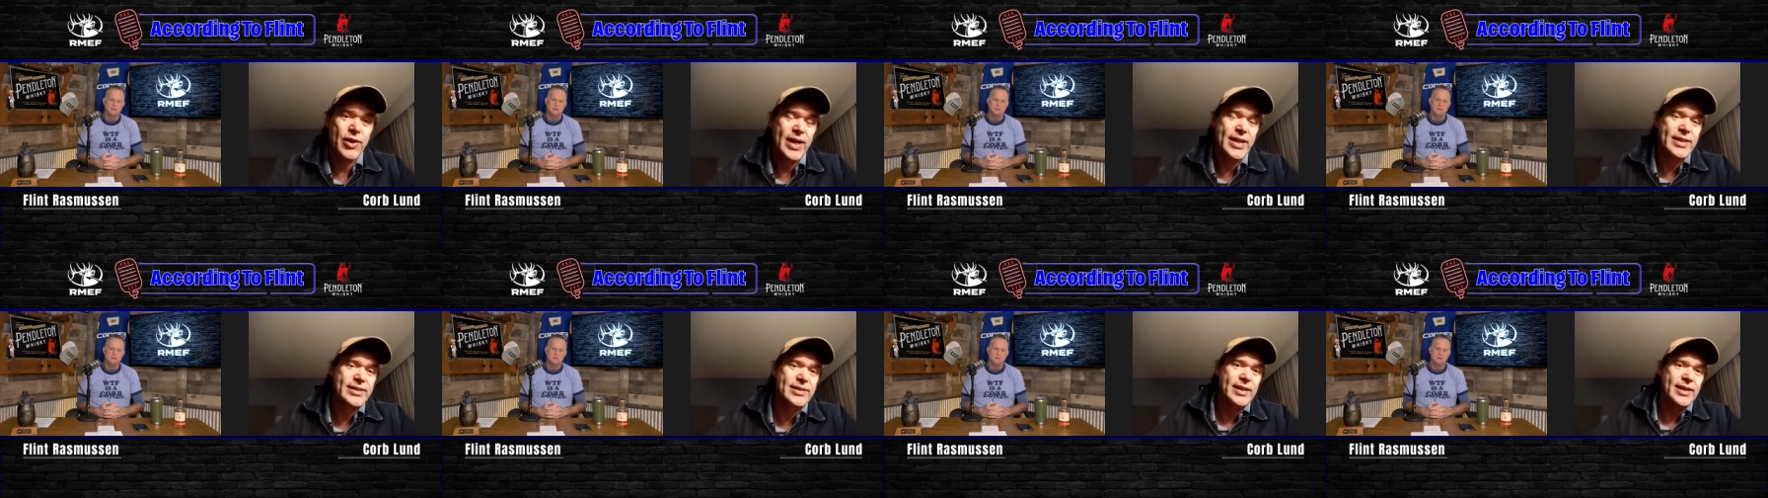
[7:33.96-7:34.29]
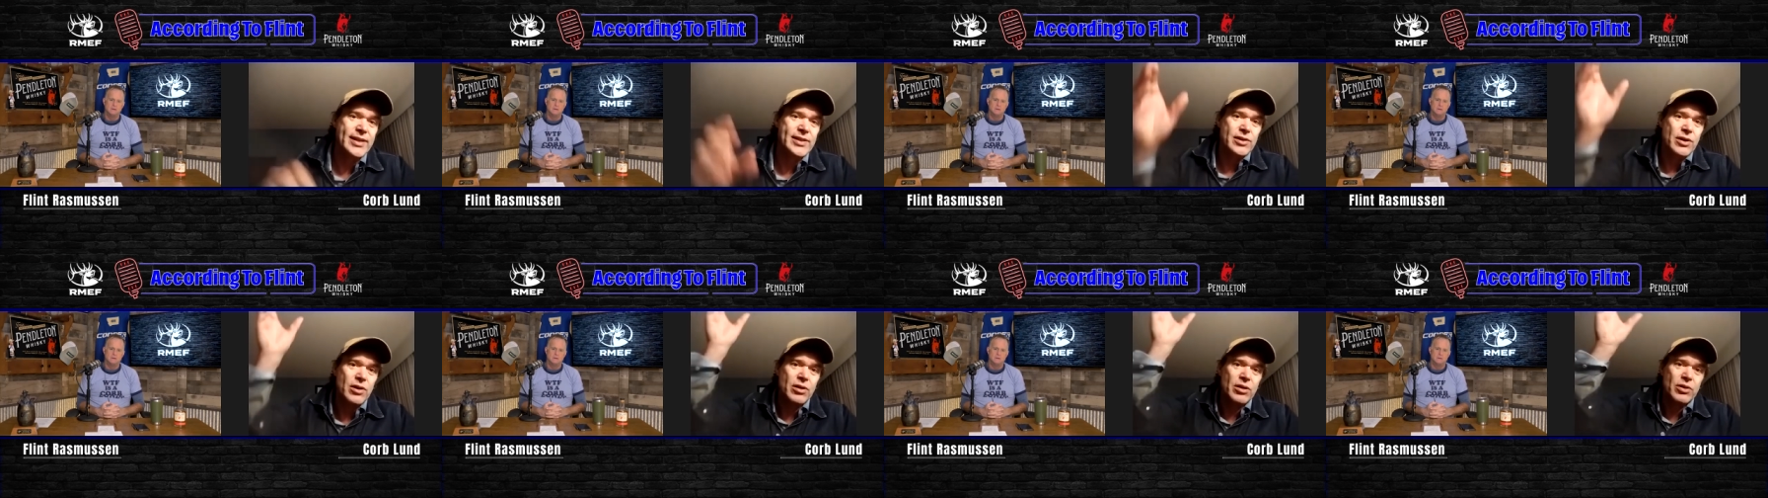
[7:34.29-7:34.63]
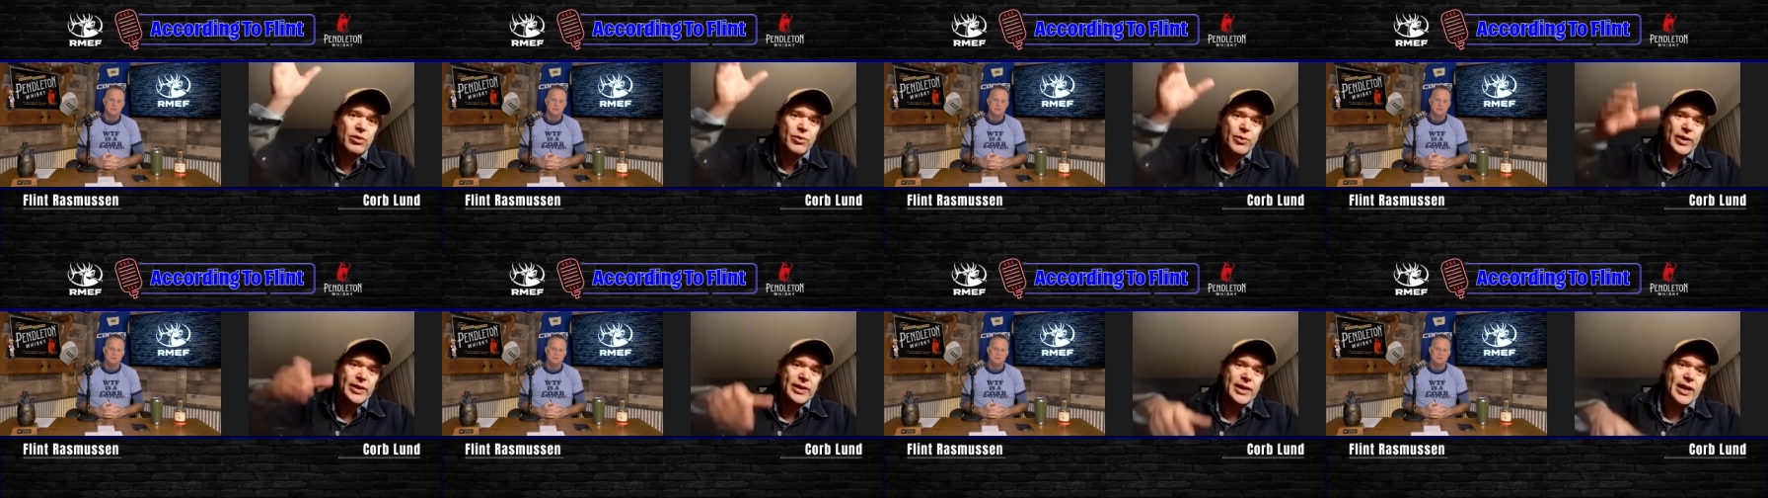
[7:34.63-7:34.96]
translates
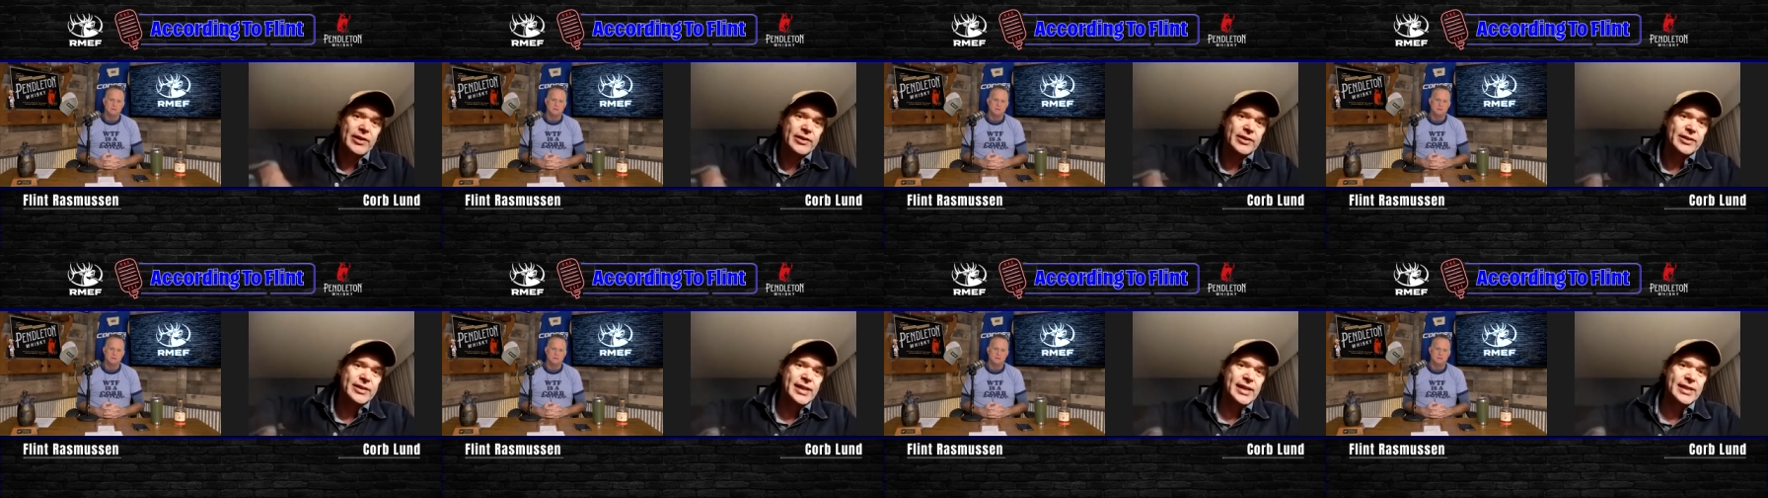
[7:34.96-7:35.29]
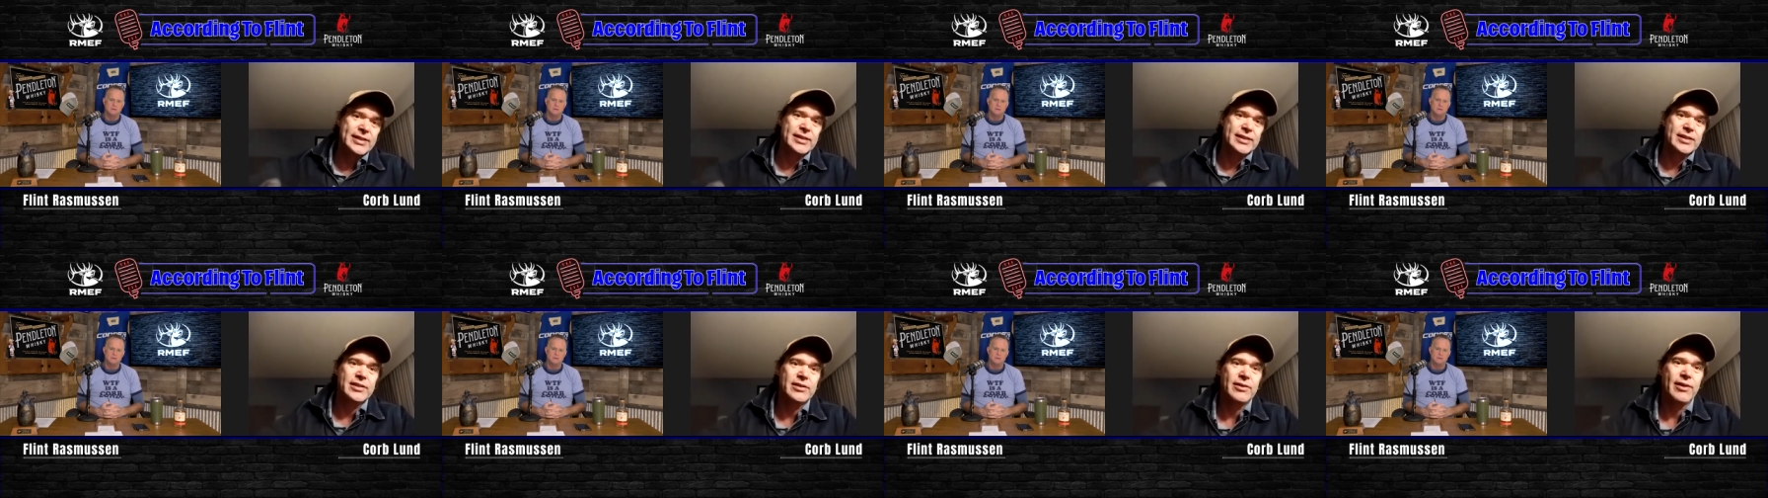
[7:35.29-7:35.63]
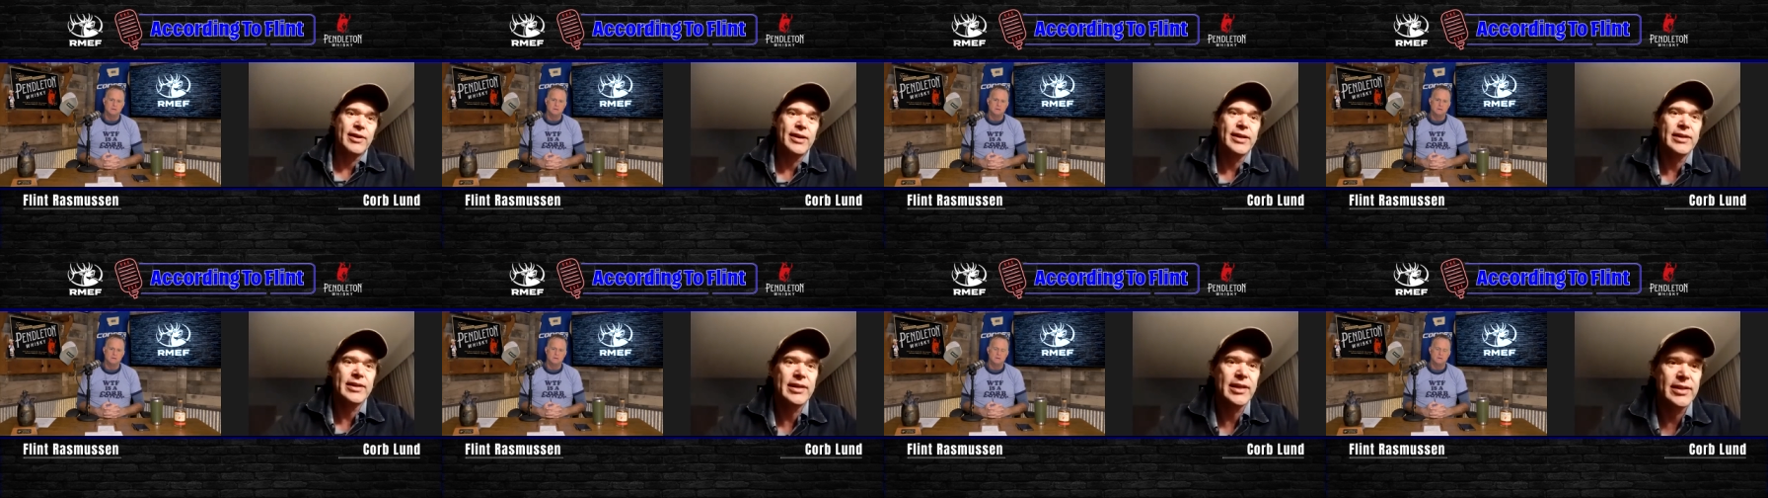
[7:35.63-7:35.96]
all the way down to
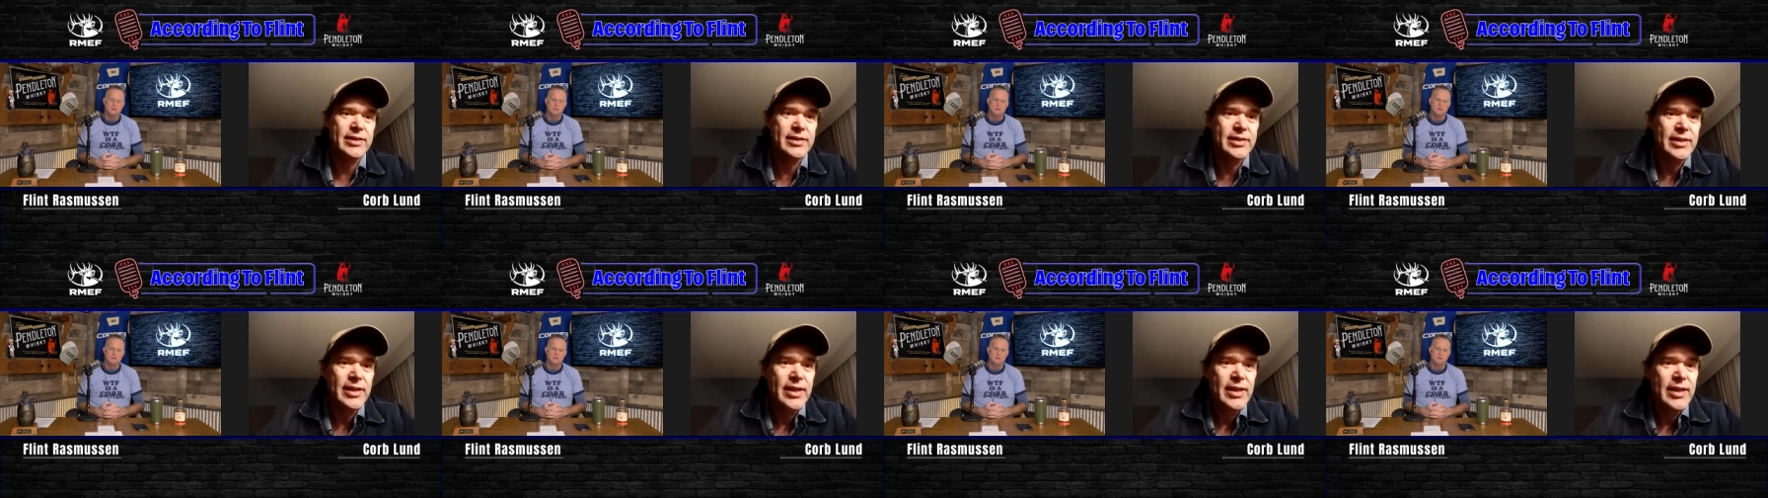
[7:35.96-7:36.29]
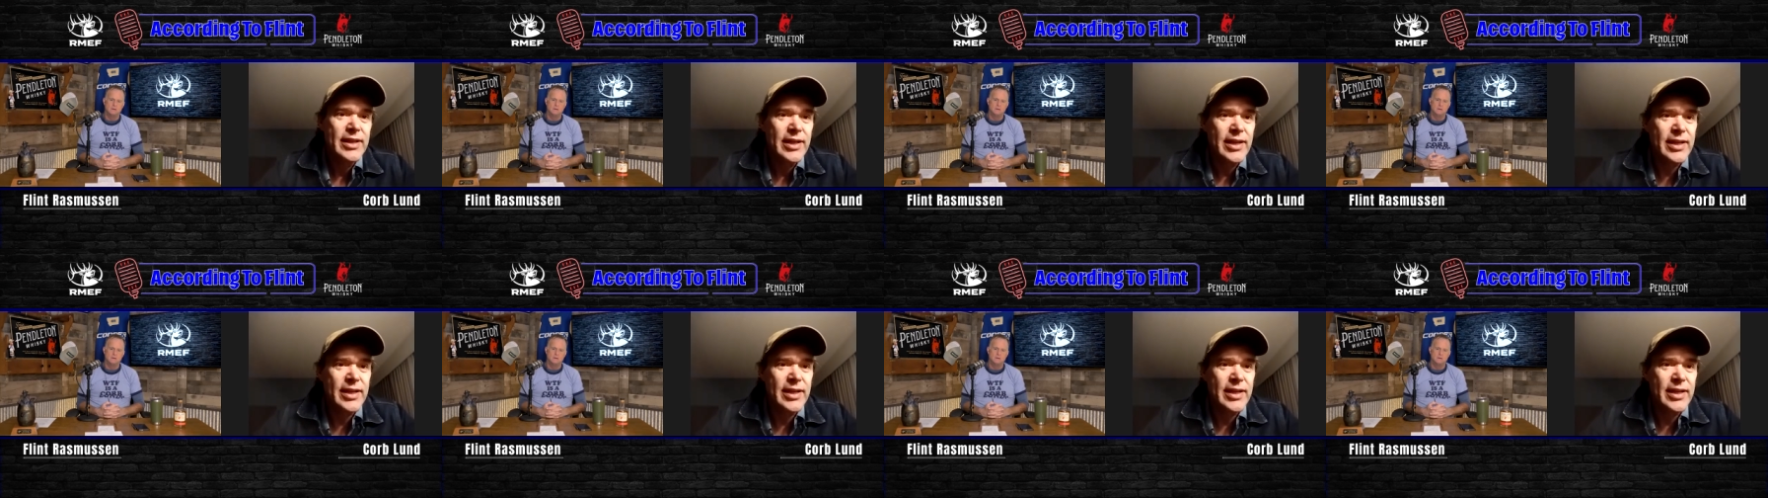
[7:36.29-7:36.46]
texas right because